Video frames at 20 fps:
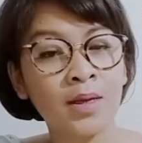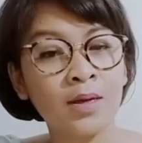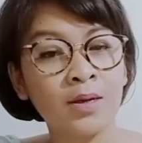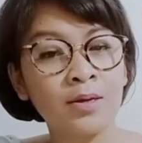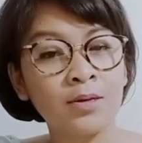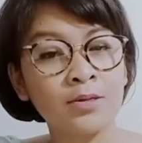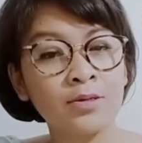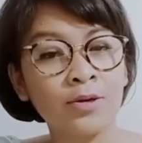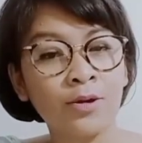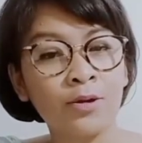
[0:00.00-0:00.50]

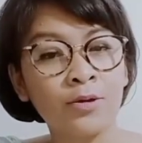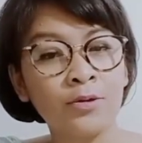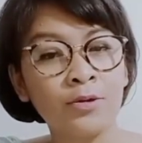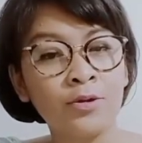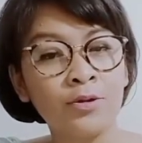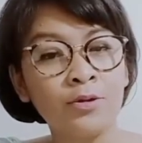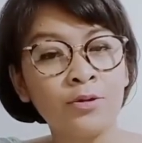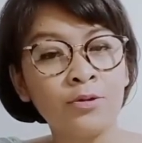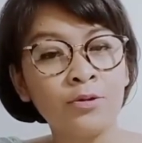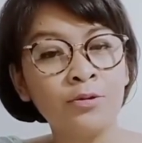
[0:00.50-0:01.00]
So
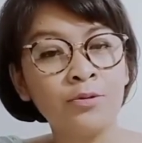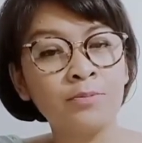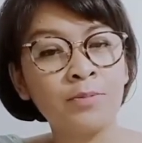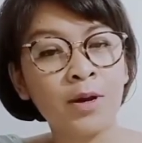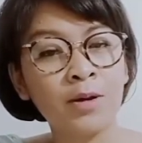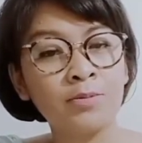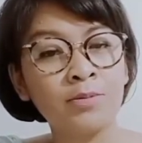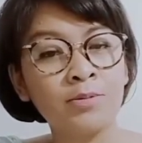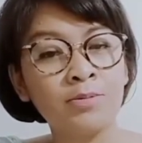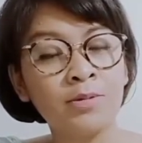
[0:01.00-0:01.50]
you
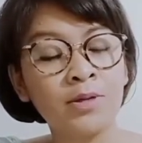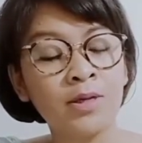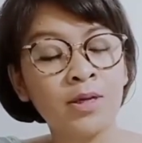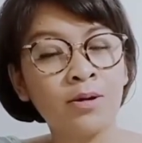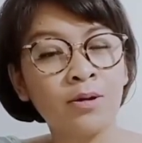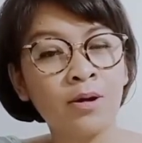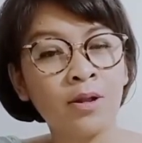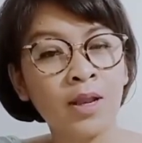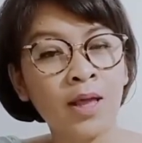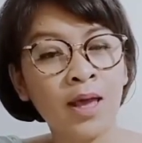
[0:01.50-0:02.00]
probably
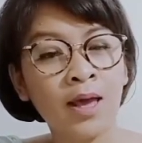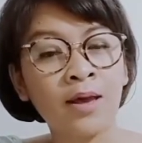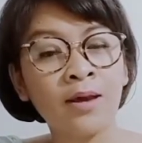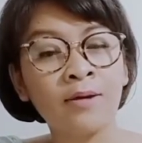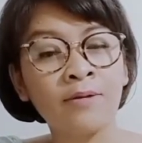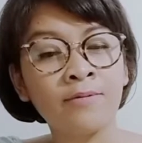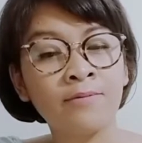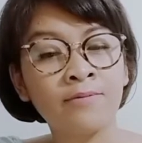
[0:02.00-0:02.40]
all have